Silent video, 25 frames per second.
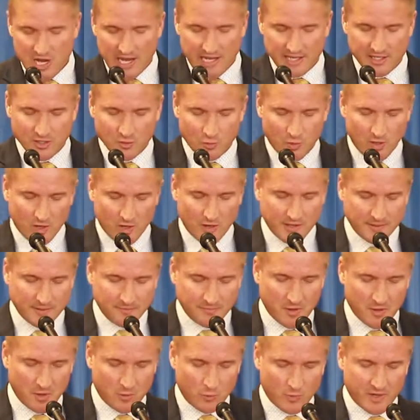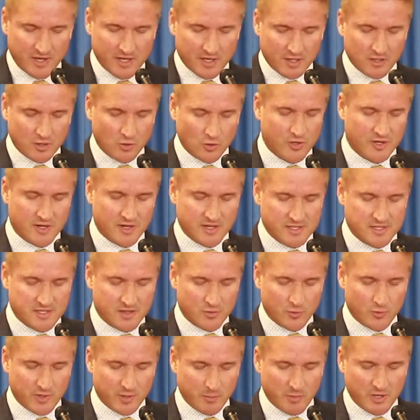January, we concluded a
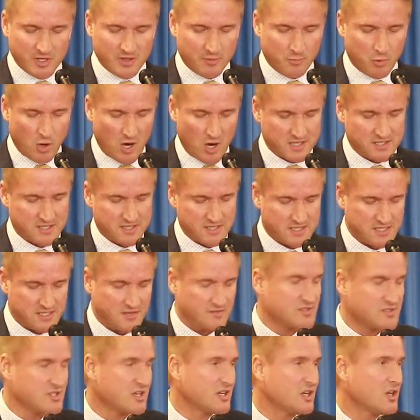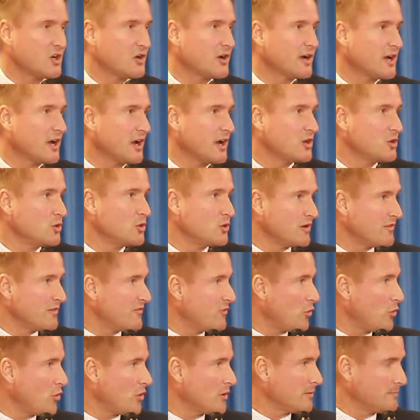three-month process of securing a
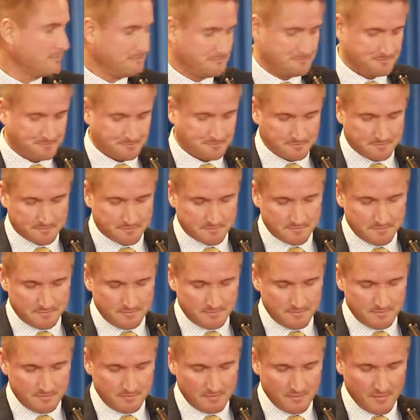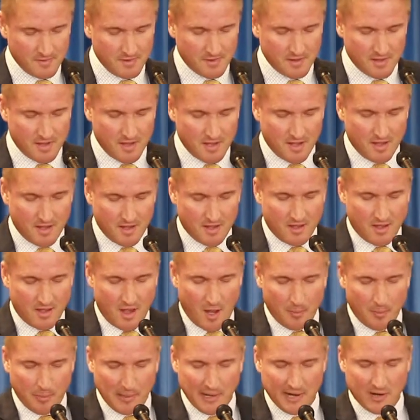uniform
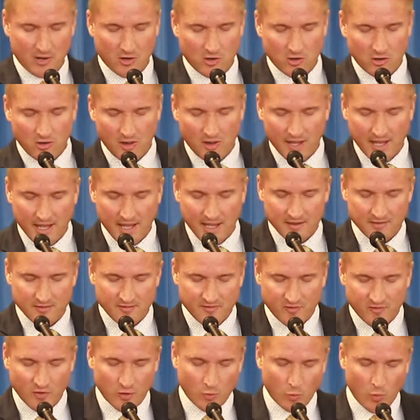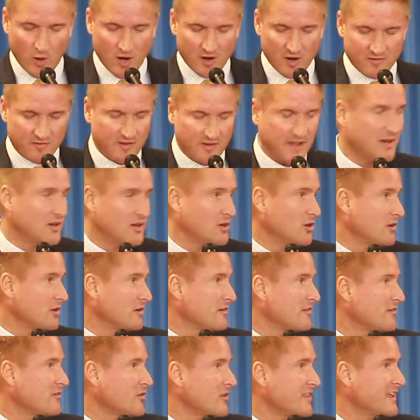apparel and footwear
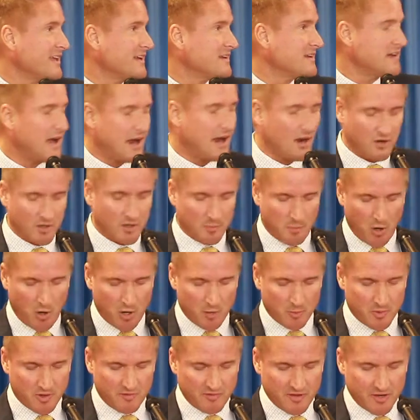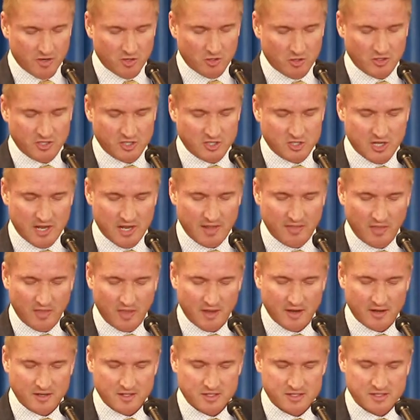vendor for the entire Department of Intercollegiate
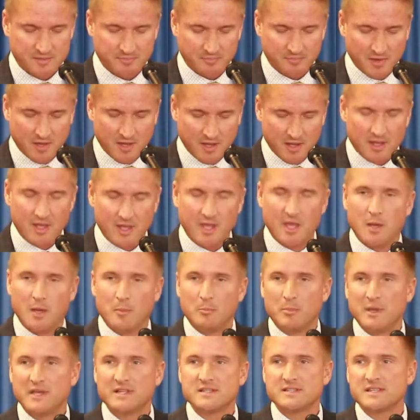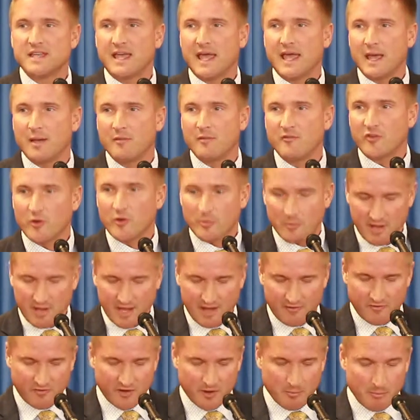Athletics. Bids came from
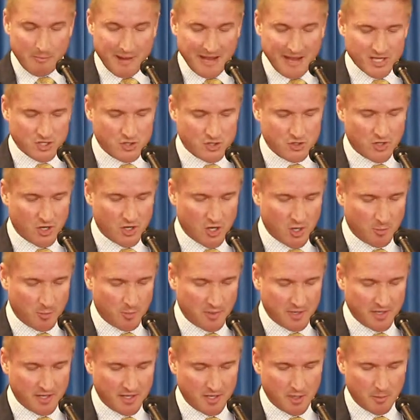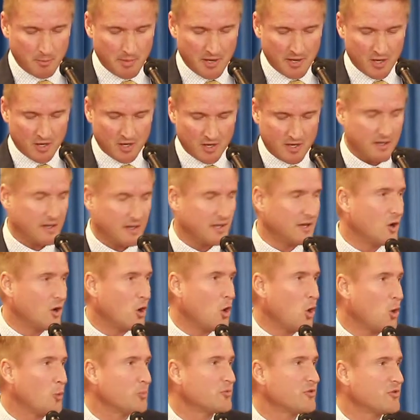every major company in America in
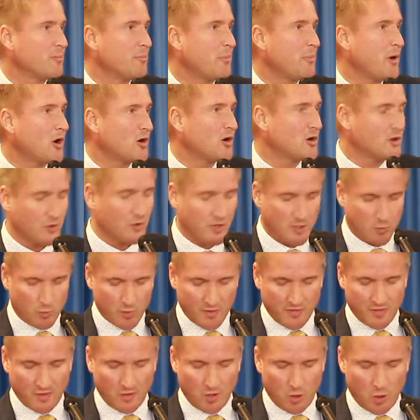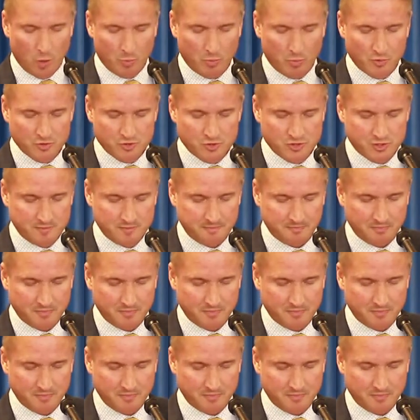hopes of partnering with the Lopers.